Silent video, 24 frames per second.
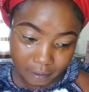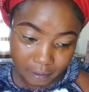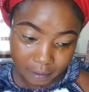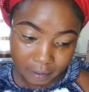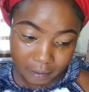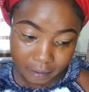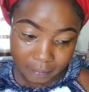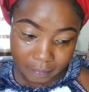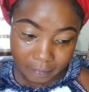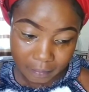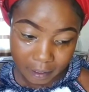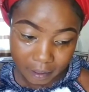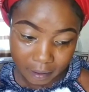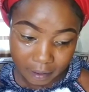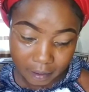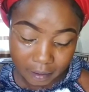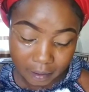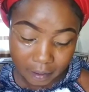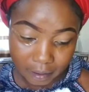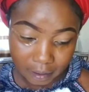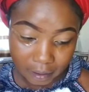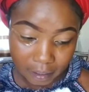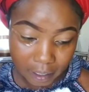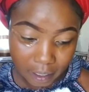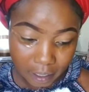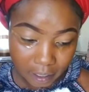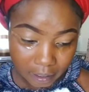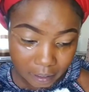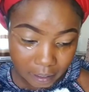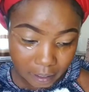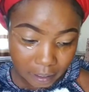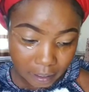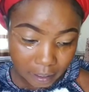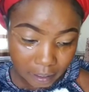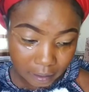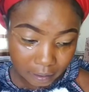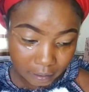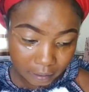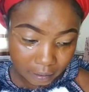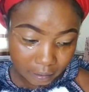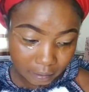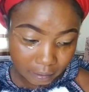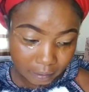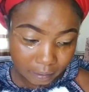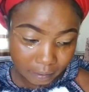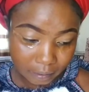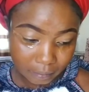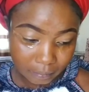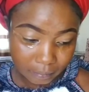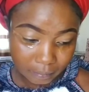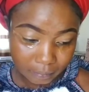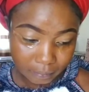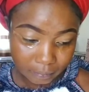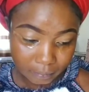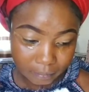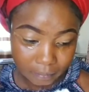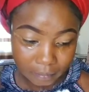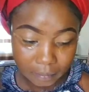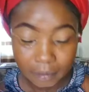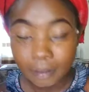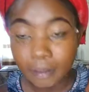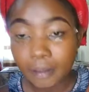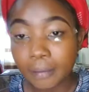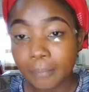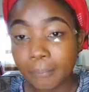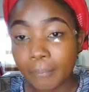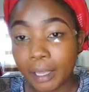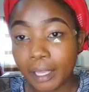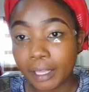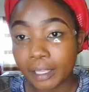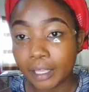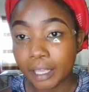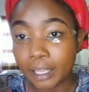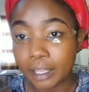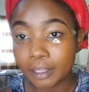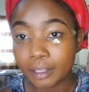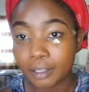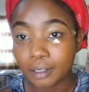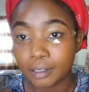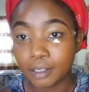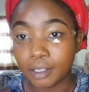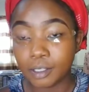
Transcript: It's made in Kenya and it's by Kenyans.